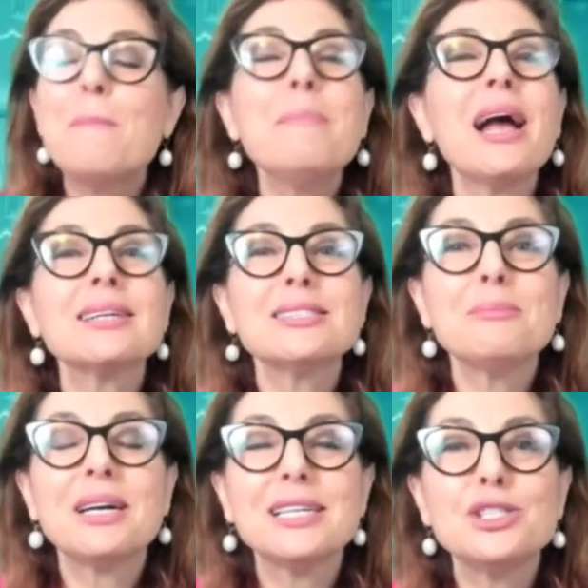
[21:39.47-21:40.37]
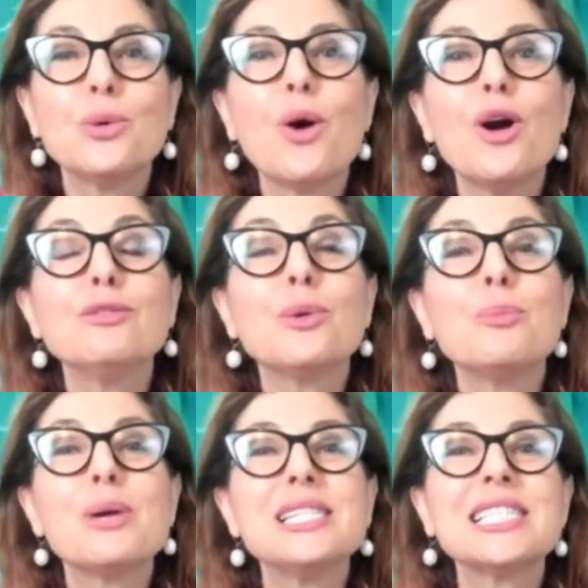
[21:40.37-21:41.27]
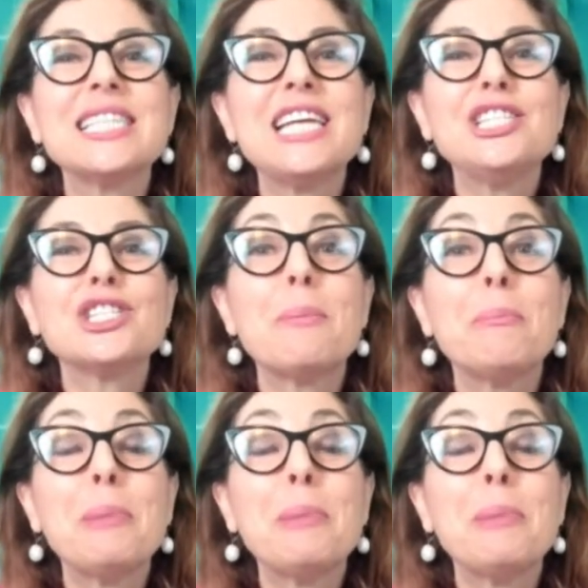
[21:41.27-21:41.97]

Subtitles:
maximize your overall presentation